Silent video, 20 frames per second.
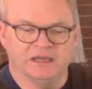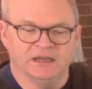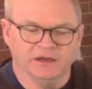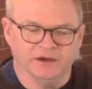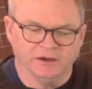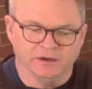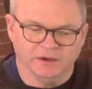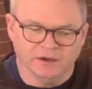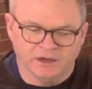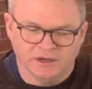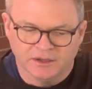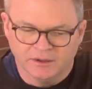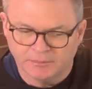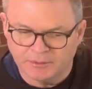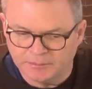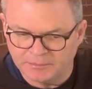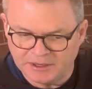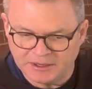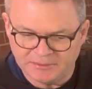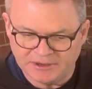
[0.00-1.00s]
here,
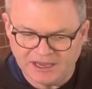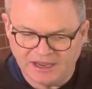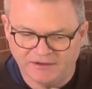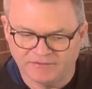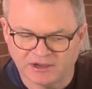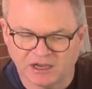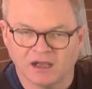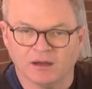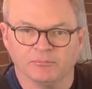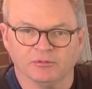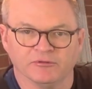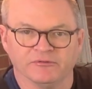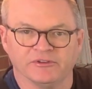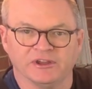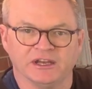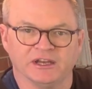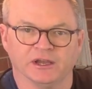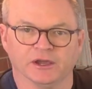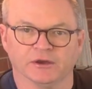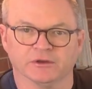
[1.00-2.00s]
but maybe have a couple
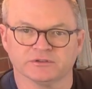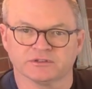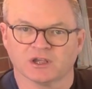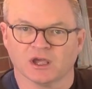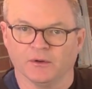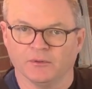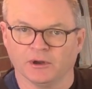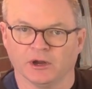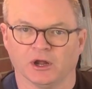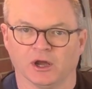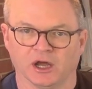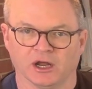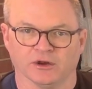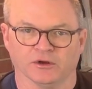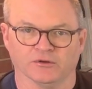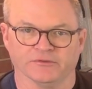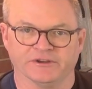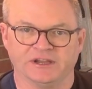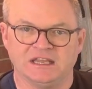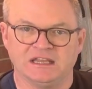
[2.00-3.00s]
videos going on
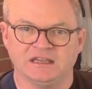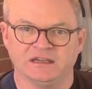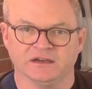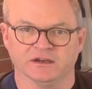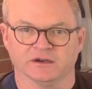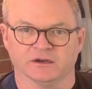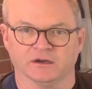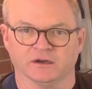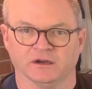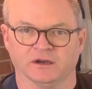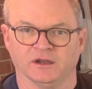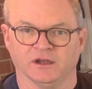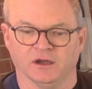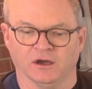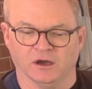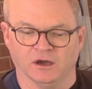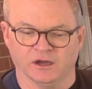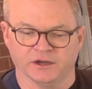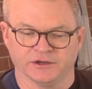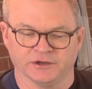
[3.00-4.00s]
over here
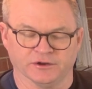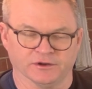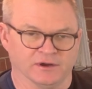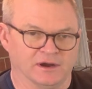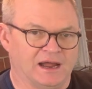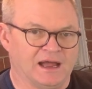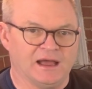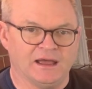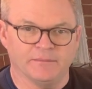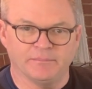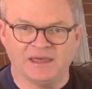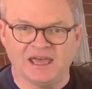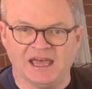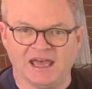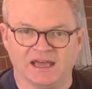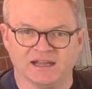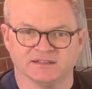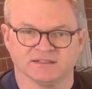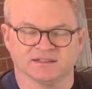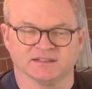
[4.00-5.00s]
on your
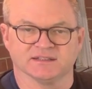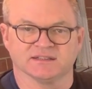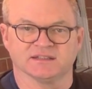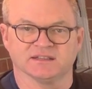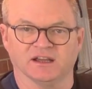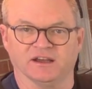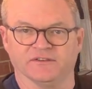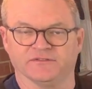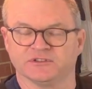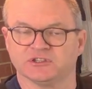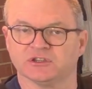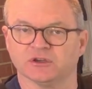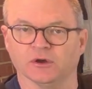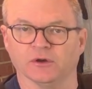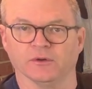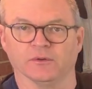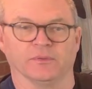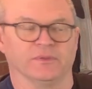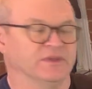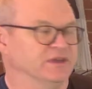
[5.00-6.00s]
iPads and stuff.
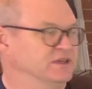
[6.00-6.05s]
So